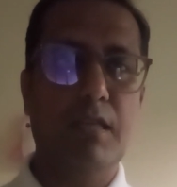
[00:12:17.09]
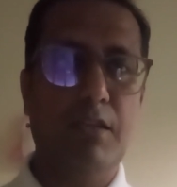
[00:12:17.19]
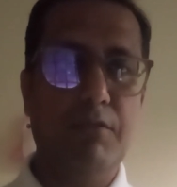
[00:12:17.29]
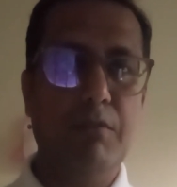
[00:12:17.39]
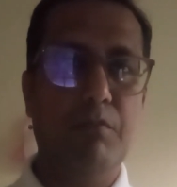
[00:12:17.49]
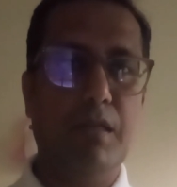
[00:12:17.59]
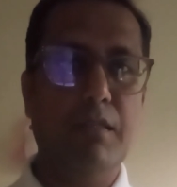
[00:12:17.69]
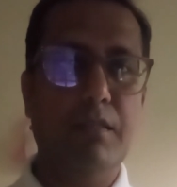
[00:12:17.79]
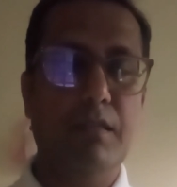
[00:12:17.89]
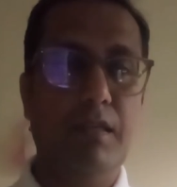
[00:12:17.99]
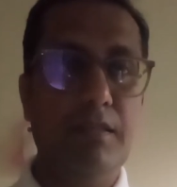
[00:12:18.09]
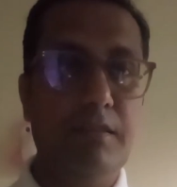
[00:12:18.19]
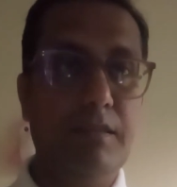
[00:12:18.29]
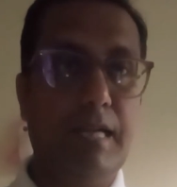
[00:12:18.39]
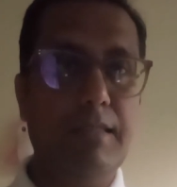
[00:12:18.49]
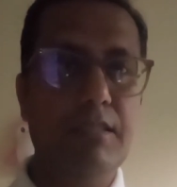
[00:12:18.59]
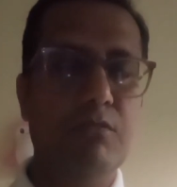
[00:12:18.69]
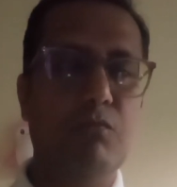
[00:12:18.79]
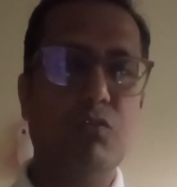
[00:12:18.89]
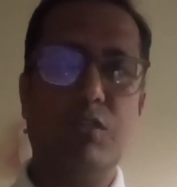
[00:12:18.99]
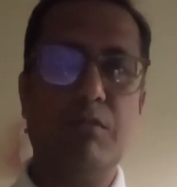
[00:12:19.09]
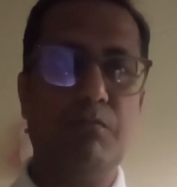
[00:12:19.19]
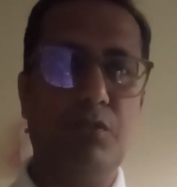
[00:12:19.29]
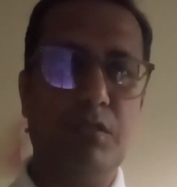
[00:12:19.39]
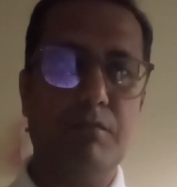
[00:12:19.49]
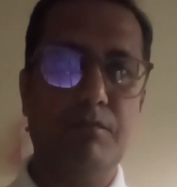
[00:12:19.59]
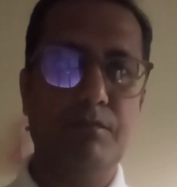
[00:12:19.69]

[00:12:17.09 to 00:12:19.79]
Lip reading: even money. That is most important.